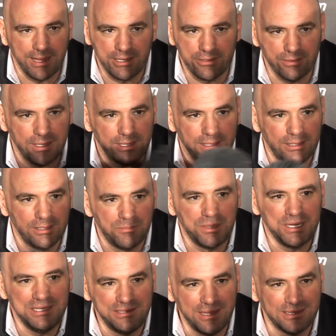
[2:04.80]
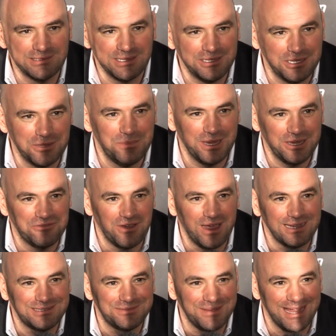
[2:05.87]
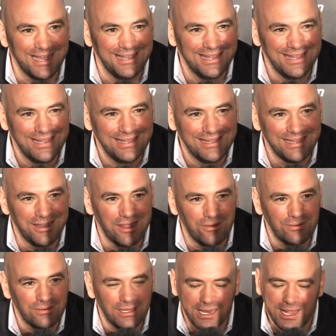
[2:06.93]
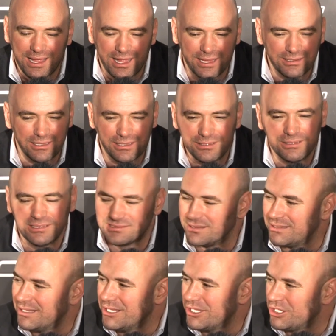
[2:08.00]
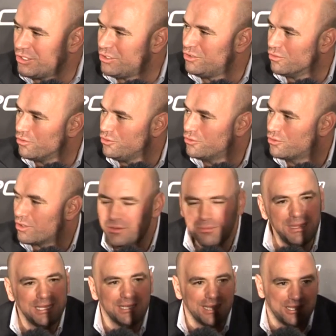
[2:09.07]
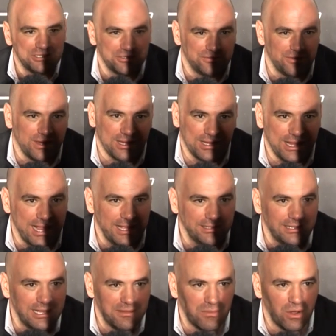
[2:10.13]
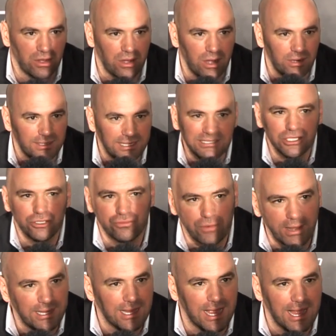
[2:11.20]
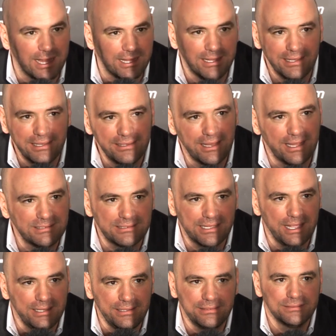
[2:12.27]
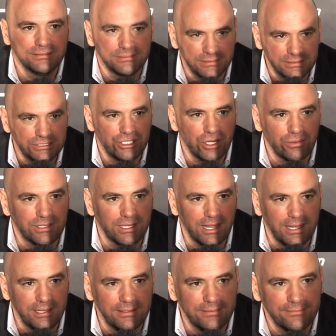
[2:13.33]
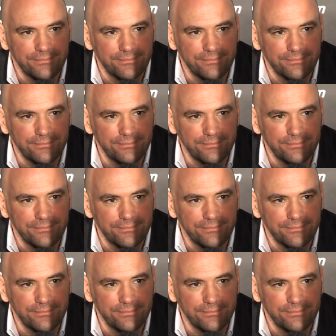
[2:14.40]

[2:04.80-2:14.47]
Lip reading: I agree. But he doesn't in the big fights, man. You know. And I listen. You couldn't meet a nicer fucking guy than Nate Marquardt. He's a great guy, nice kid. Choked tonight.